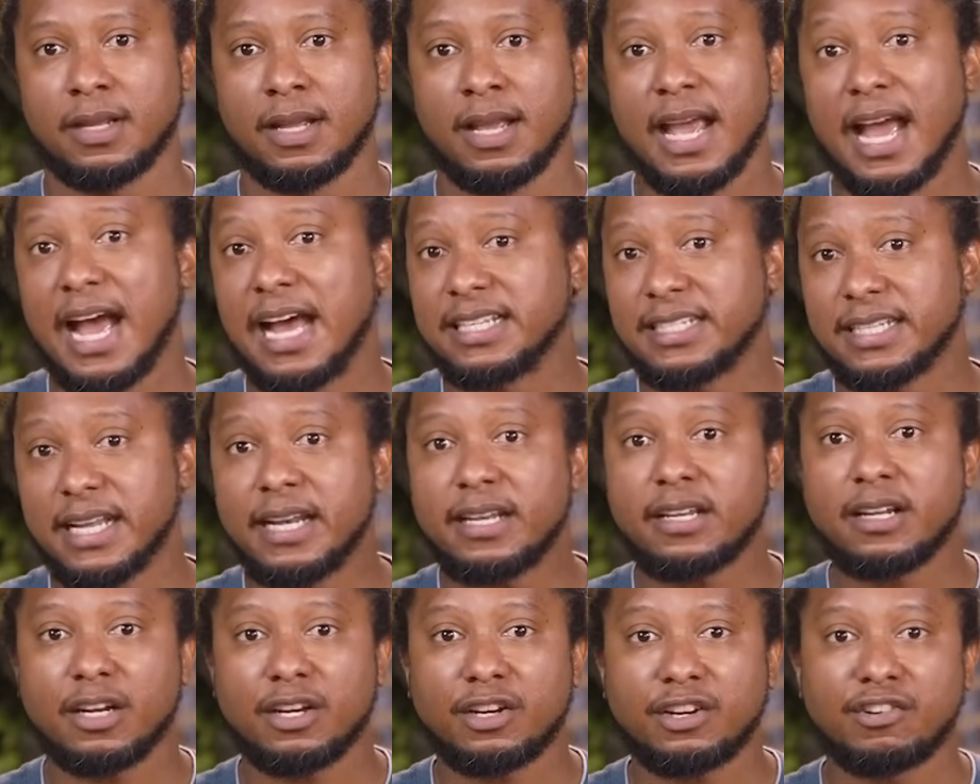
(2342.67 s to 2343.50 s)
as it
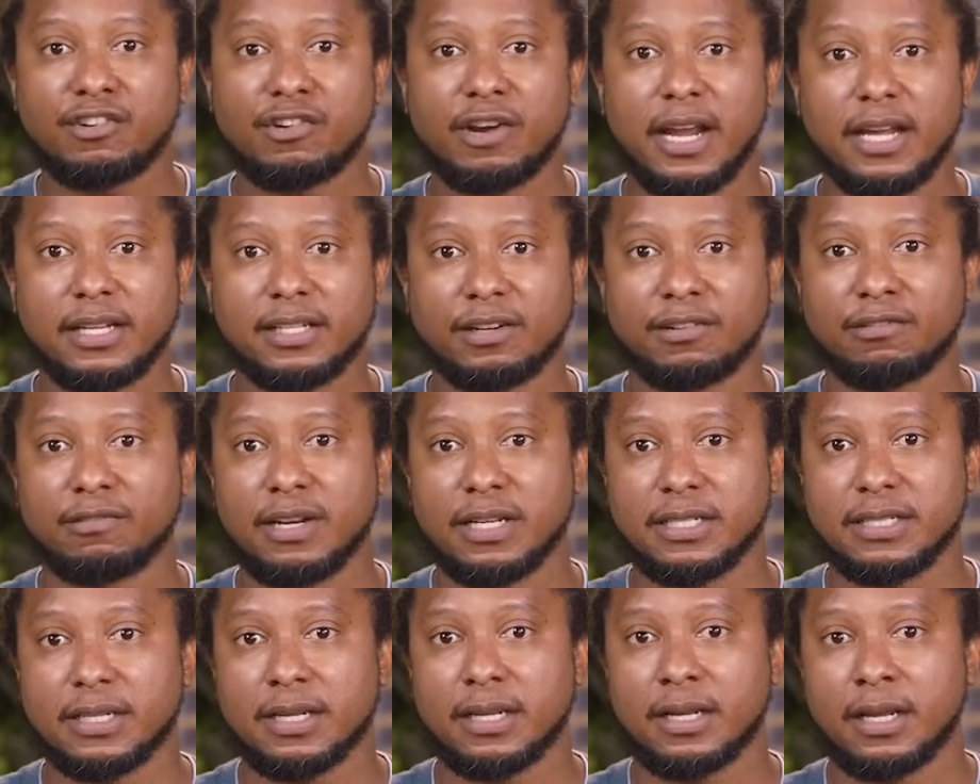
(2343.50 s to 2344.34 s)
could create a
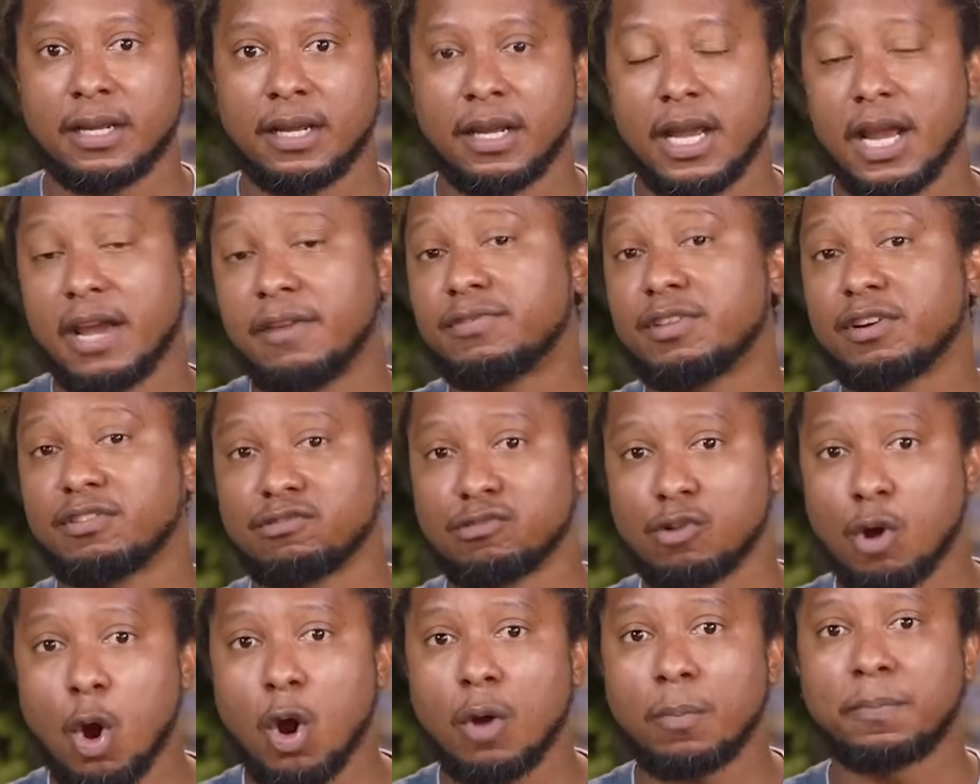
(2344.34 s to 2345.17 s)
risk if the
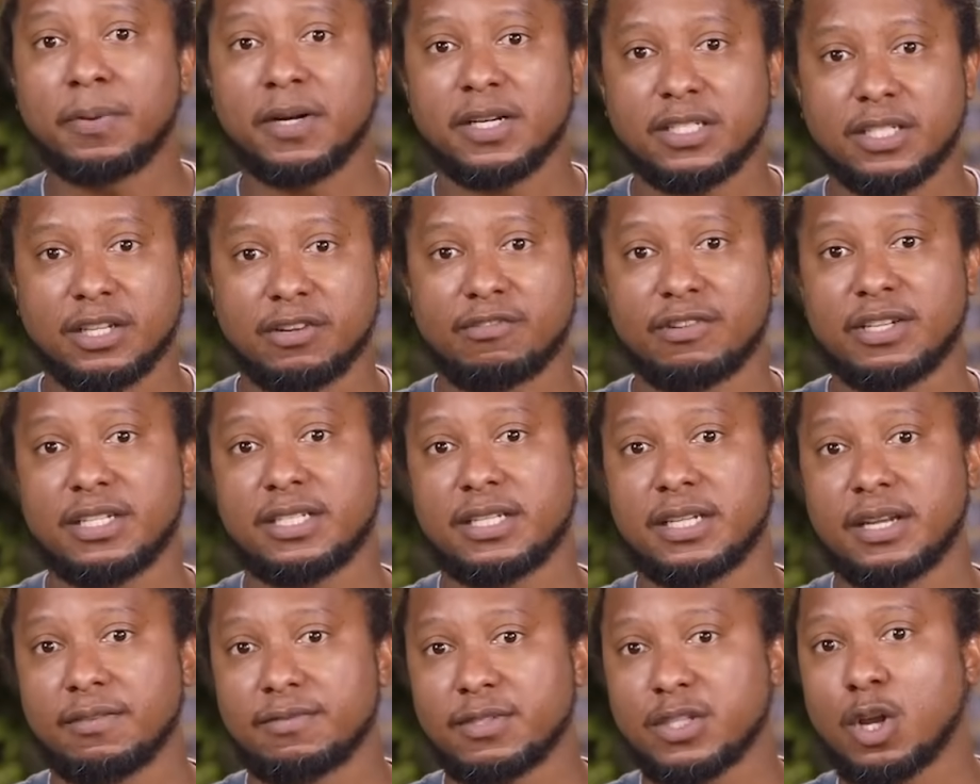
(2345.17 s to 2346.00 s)
wrong person
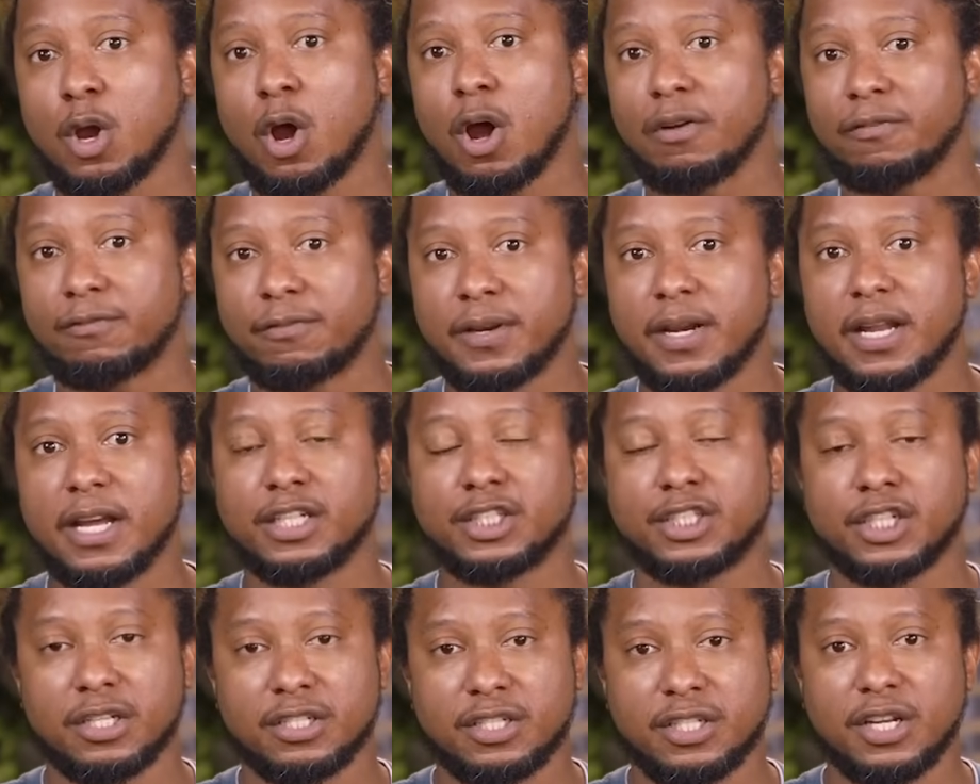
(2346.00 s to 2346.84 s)
receives
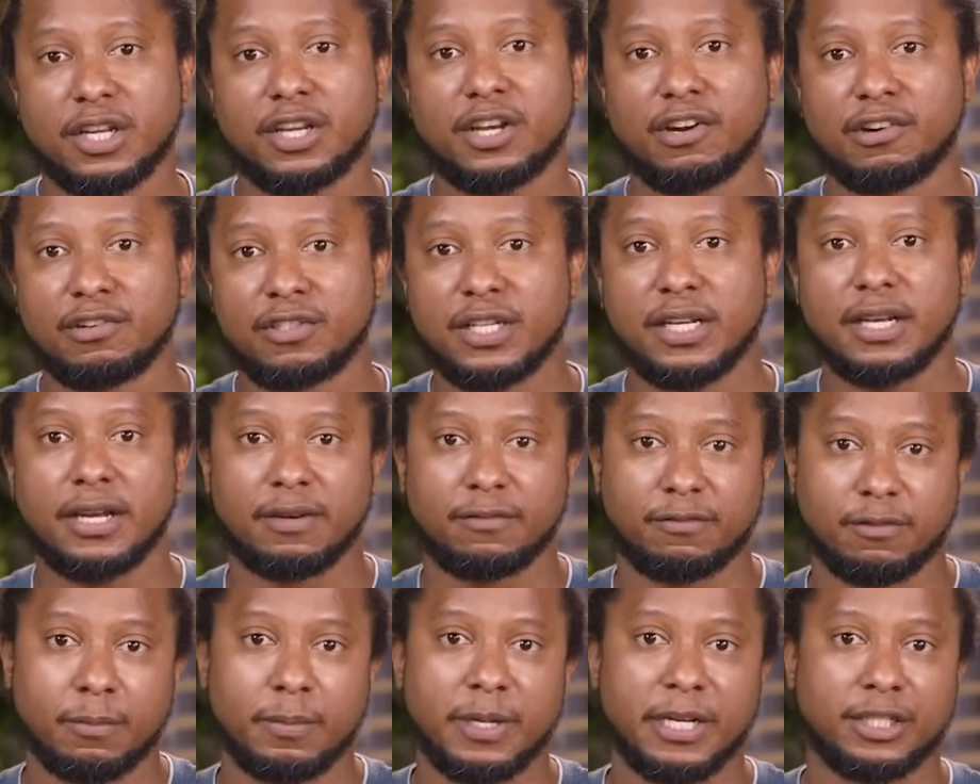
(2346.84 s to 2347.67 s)
confidential security
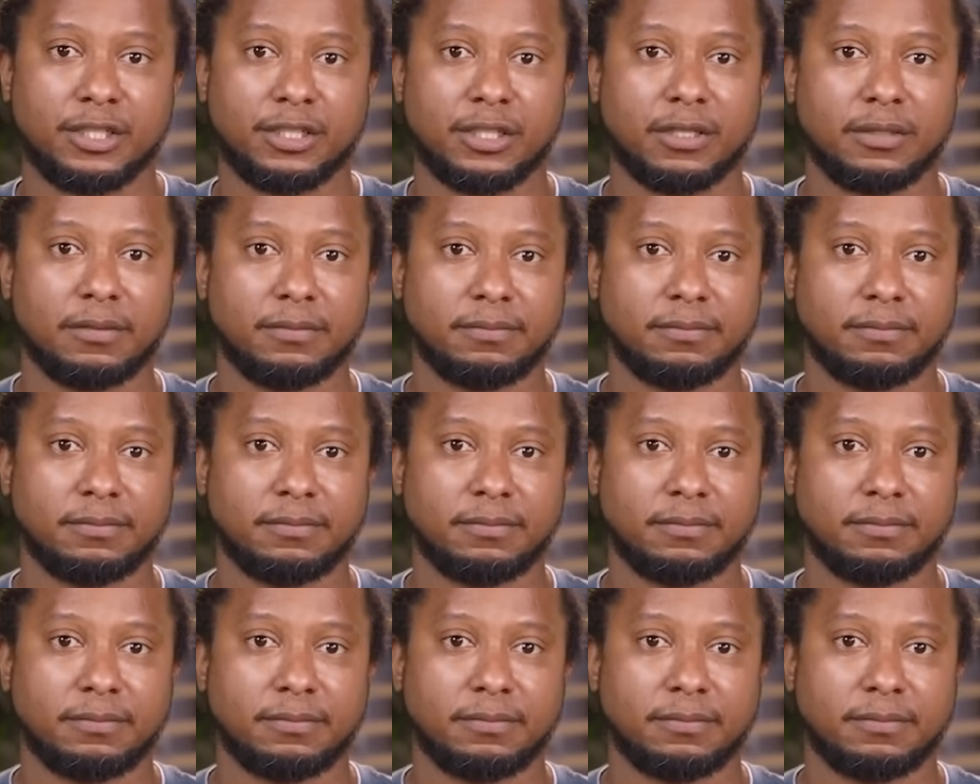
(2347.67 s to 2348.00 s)
information.